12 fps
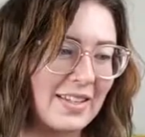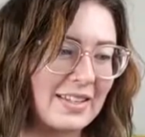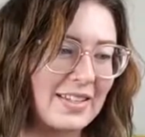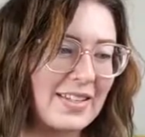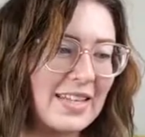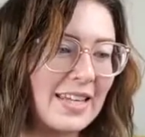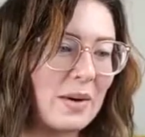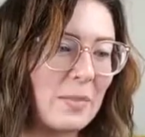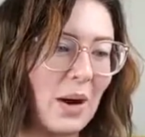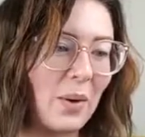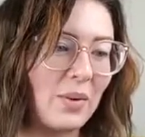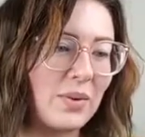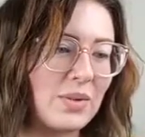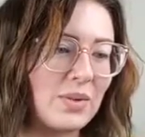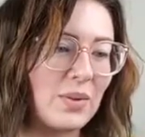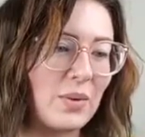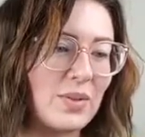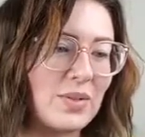think about
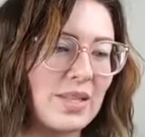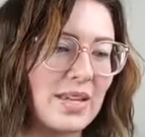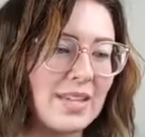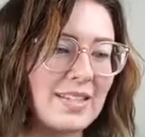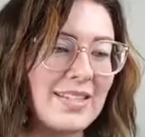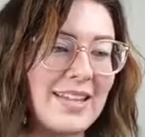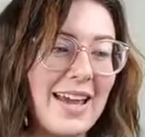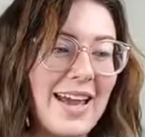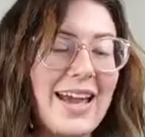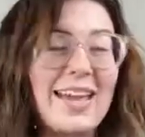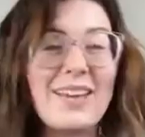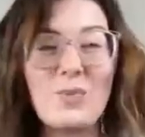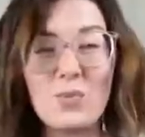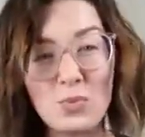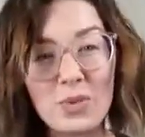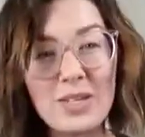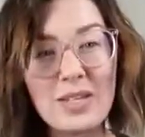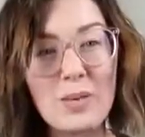those things, and
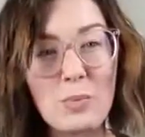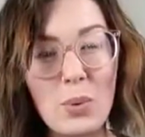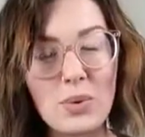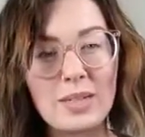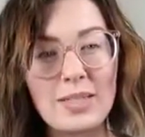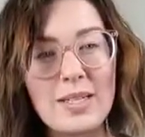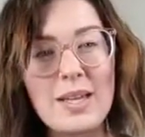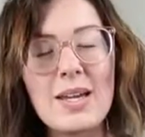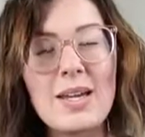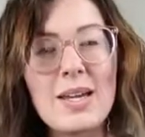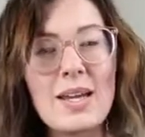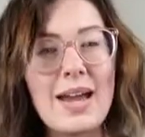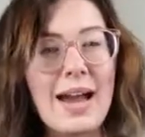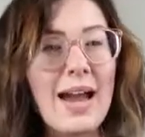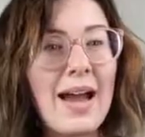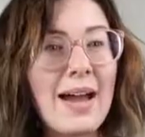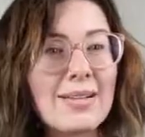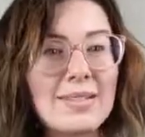really importantly,
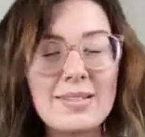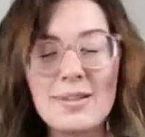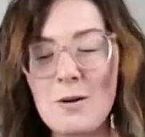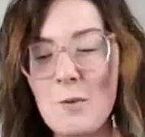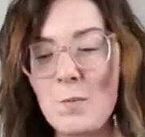has